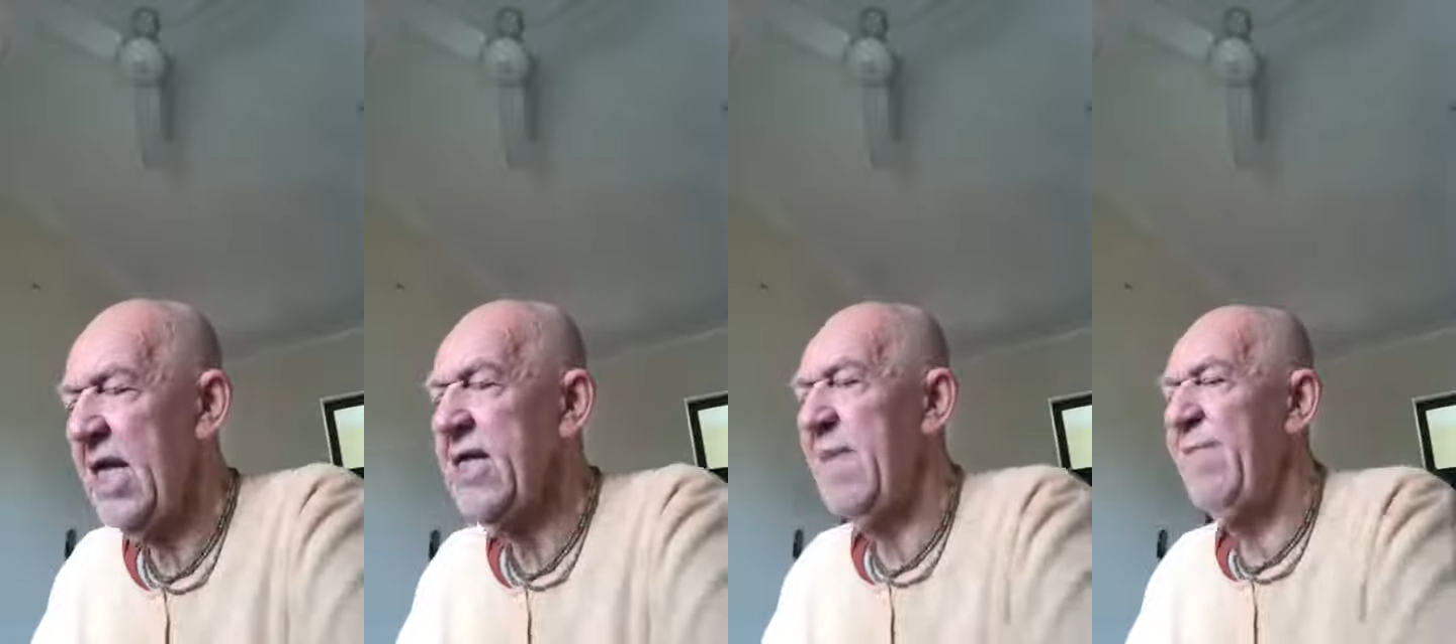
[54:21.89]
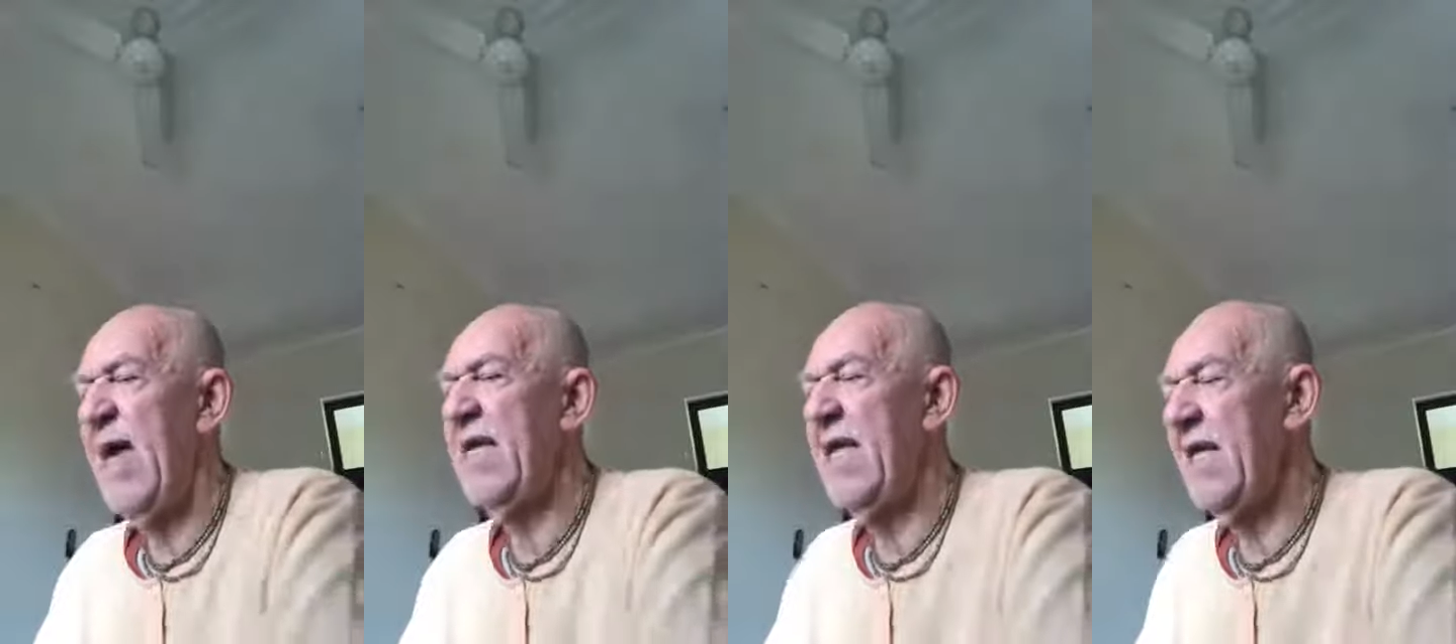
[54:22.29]

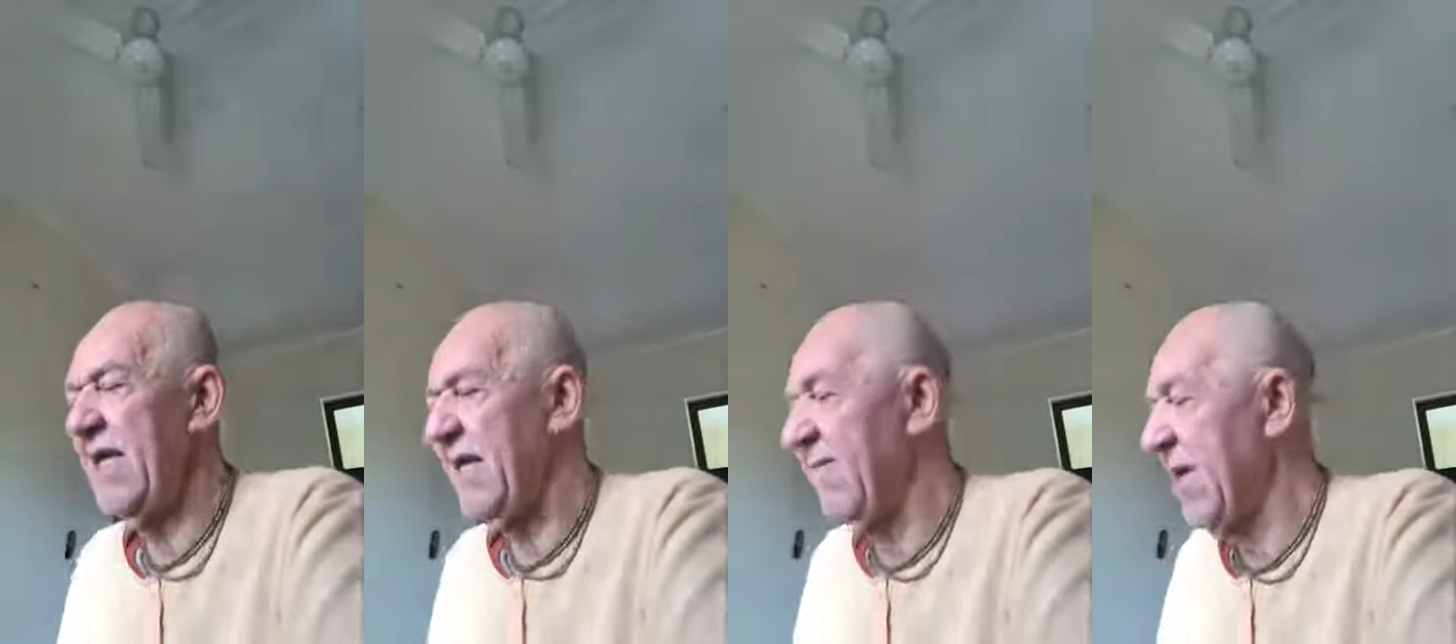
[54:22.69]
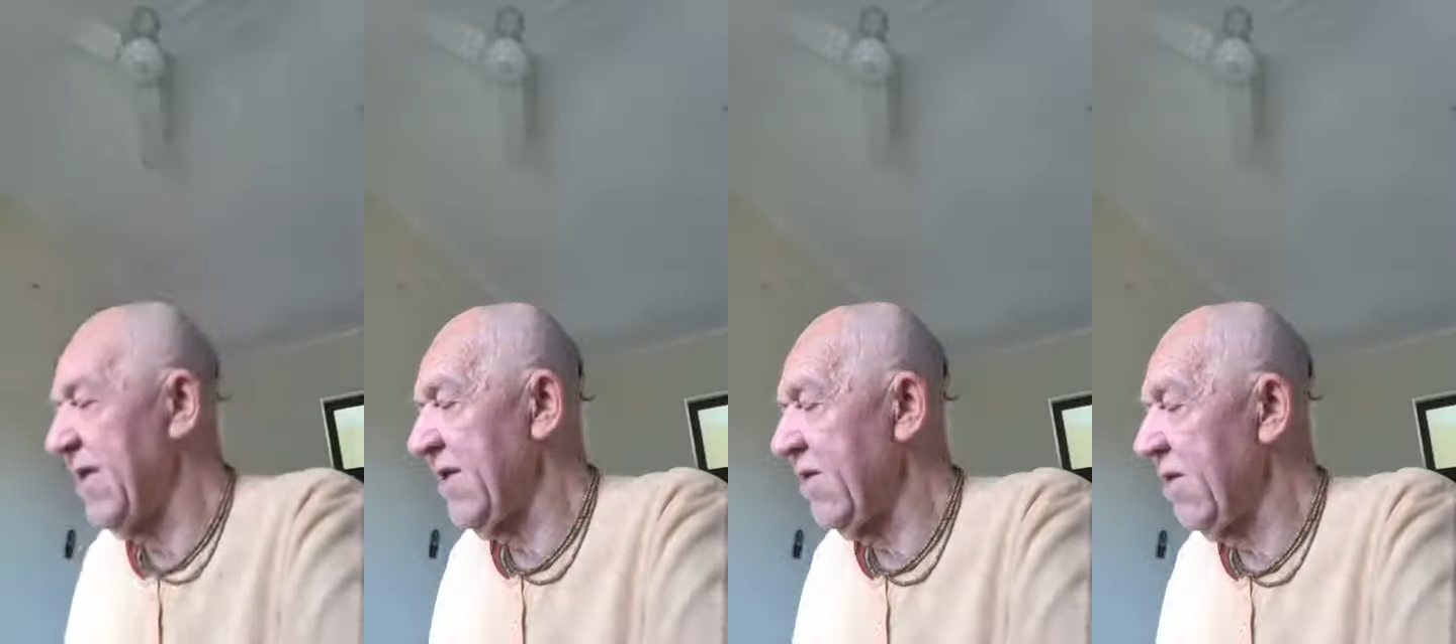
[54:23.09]
independence
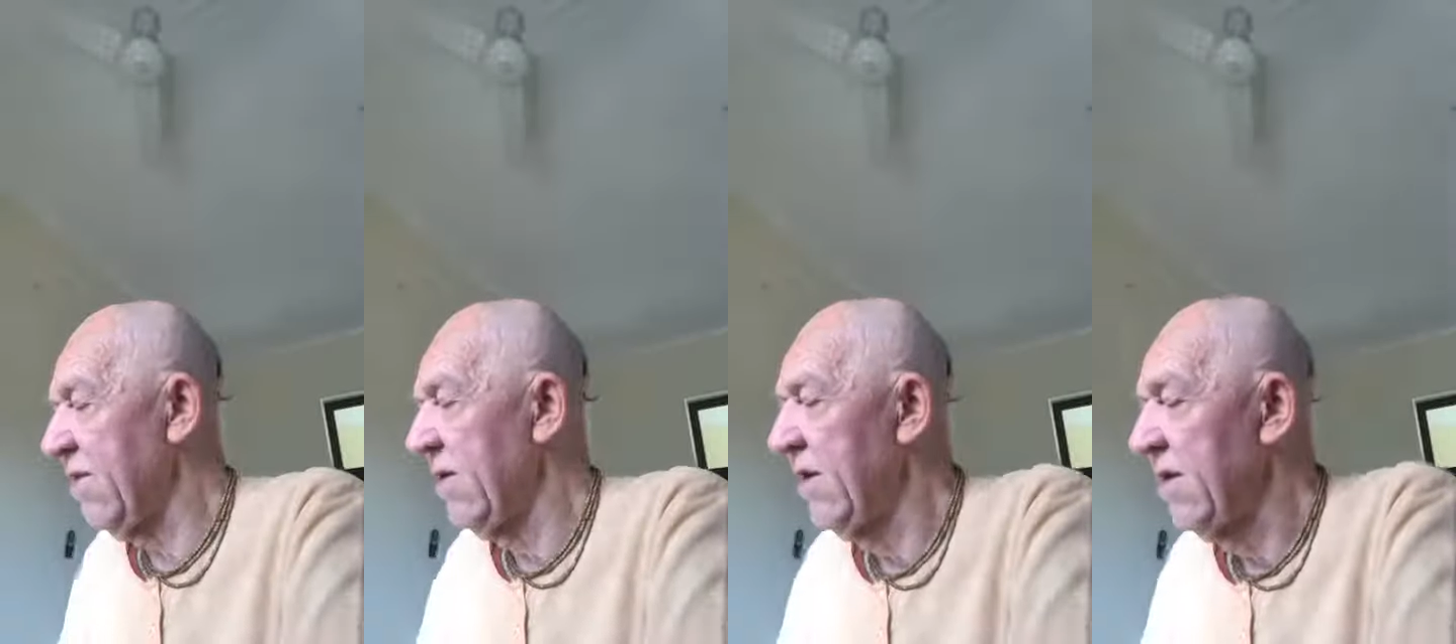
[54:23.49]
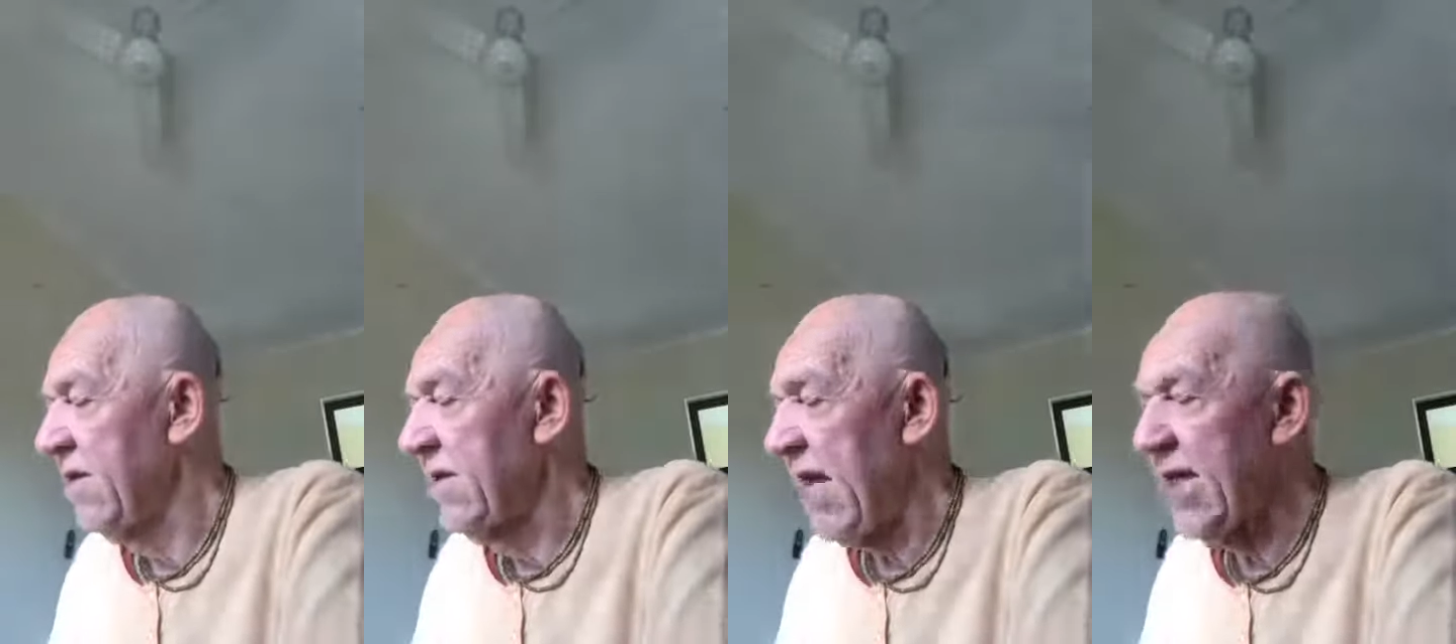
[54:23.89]
means to
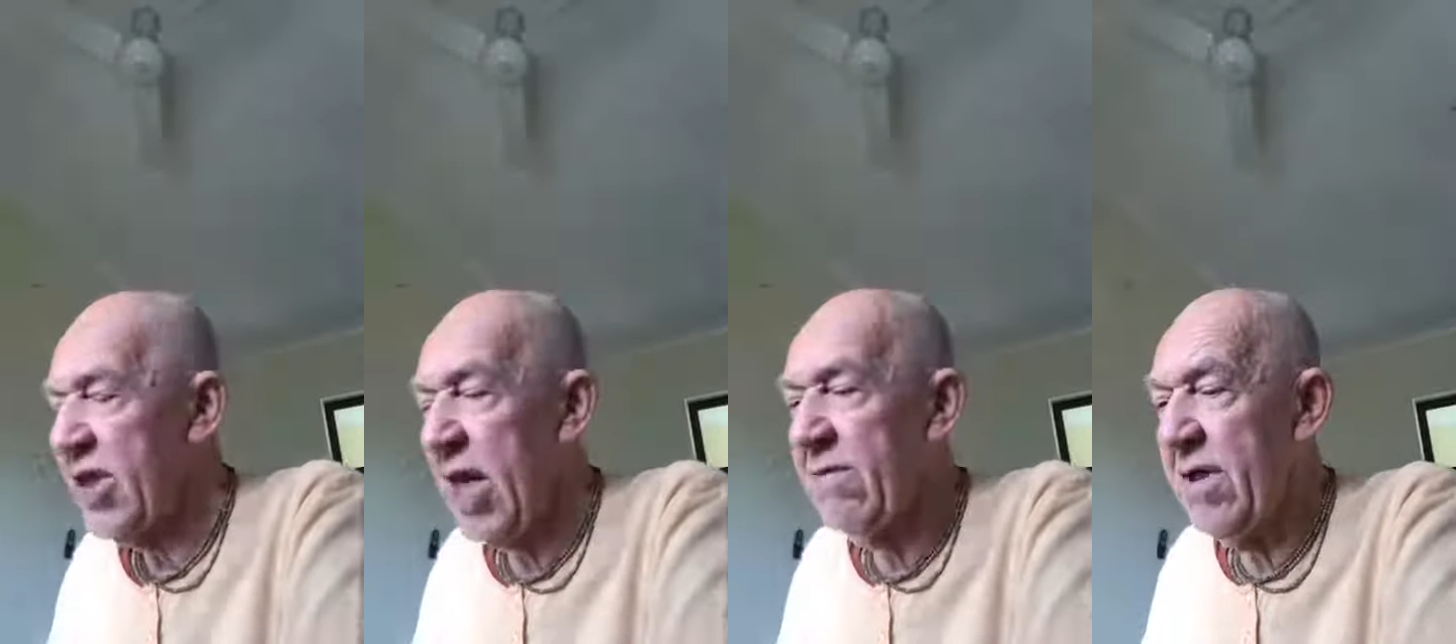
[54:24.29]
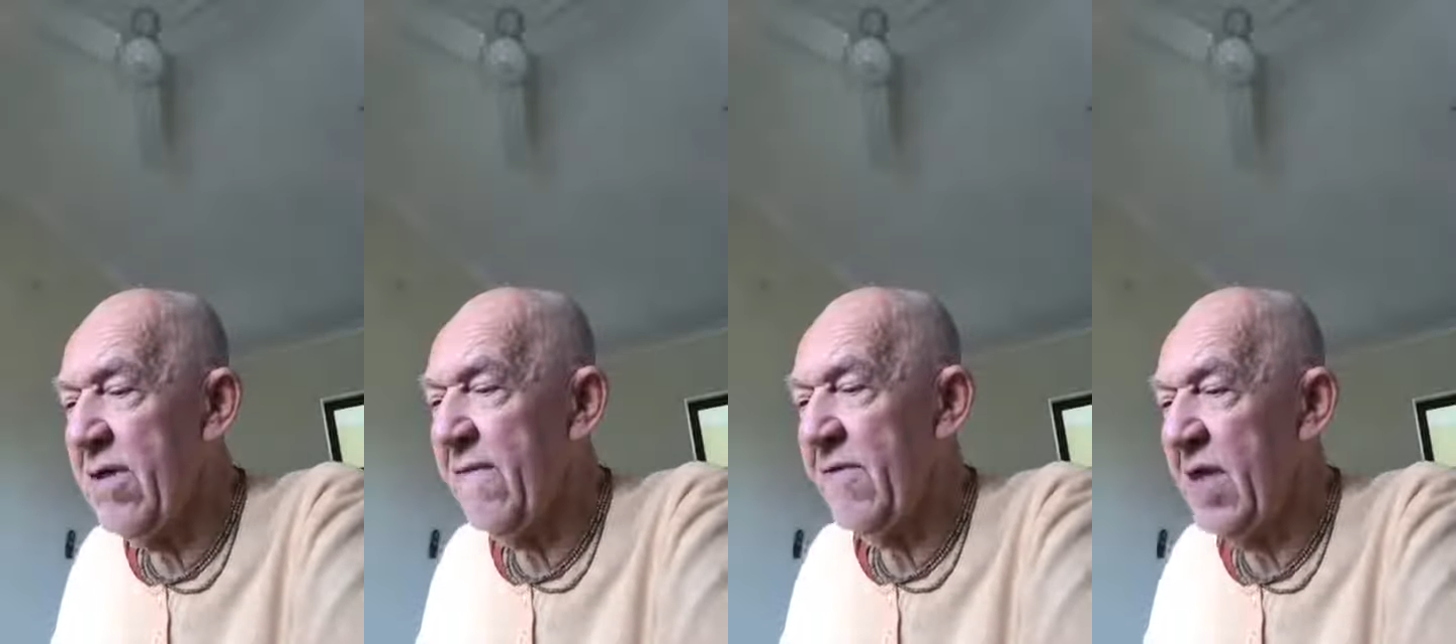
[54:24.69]
take
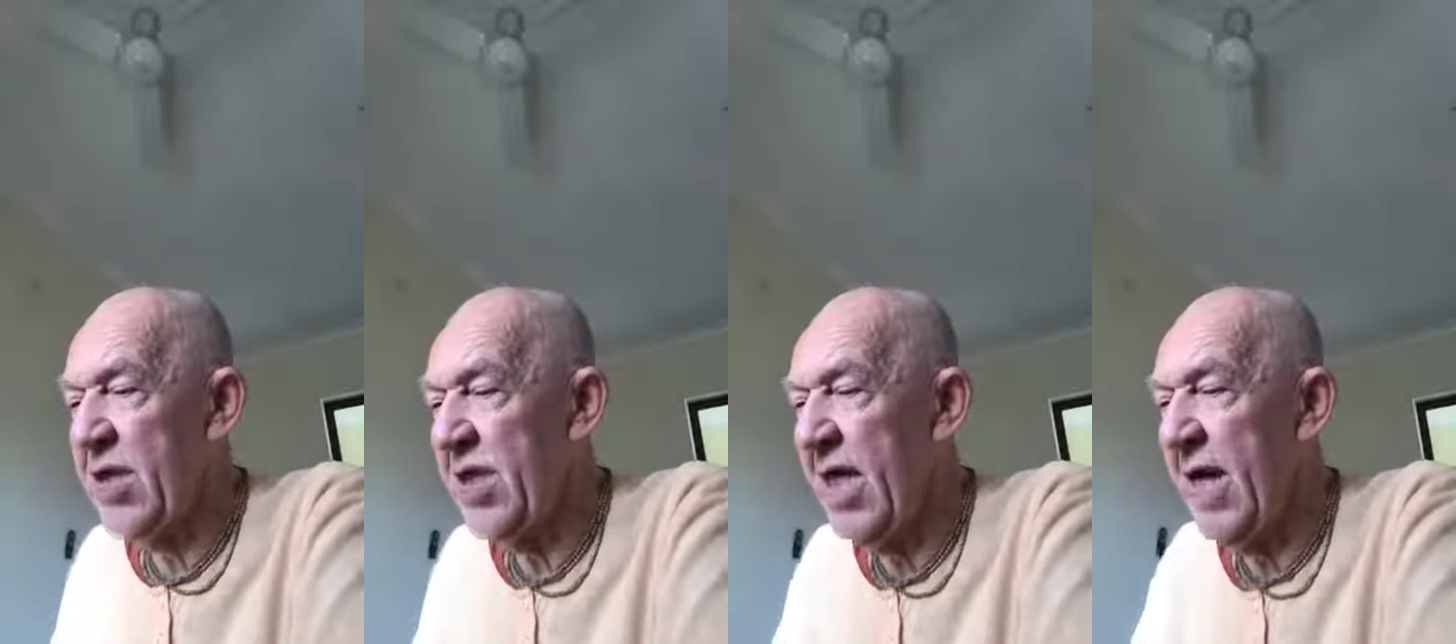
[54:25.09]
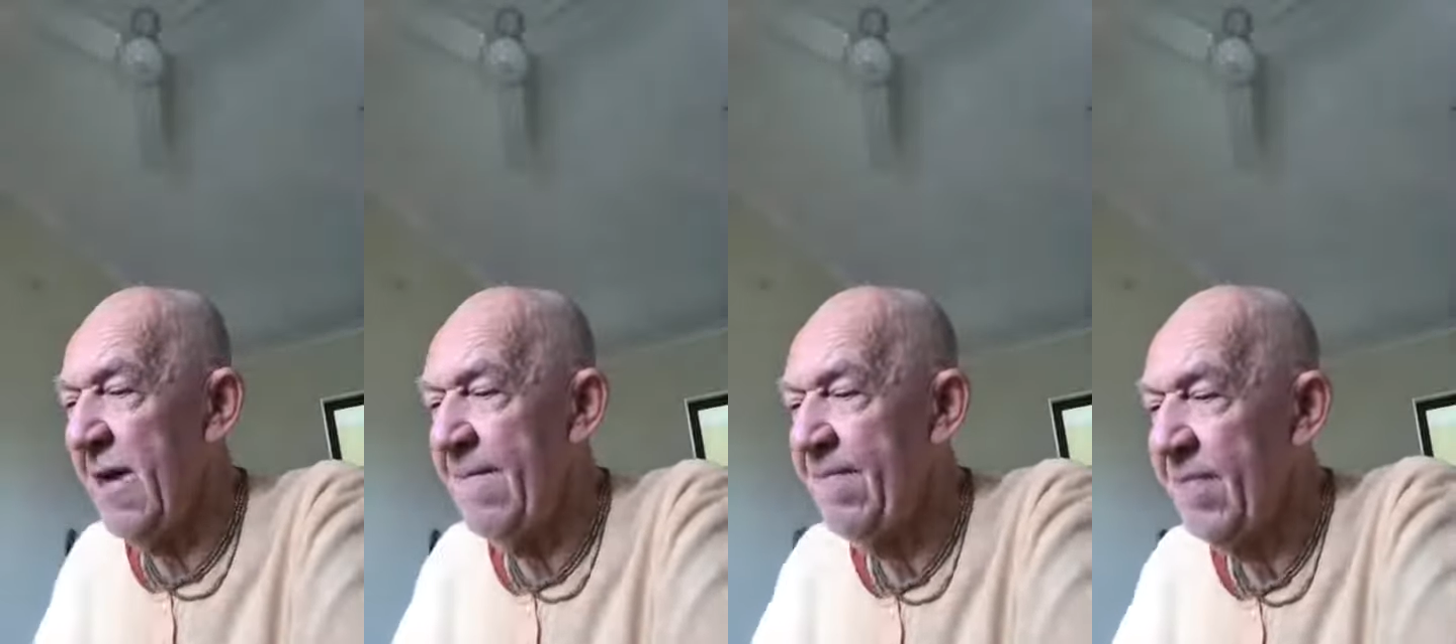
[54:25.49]
shelter of Krishna.